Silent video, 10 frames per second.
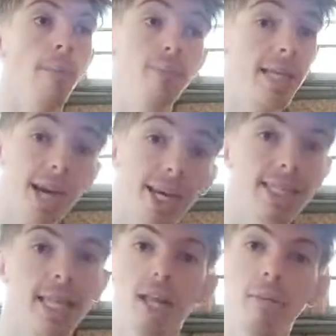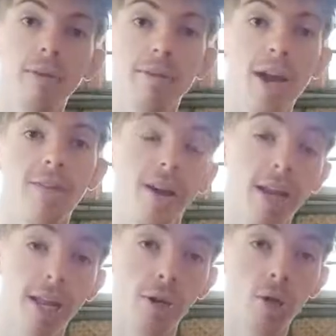because they can be very,
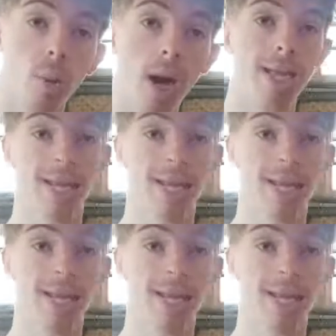very intertwined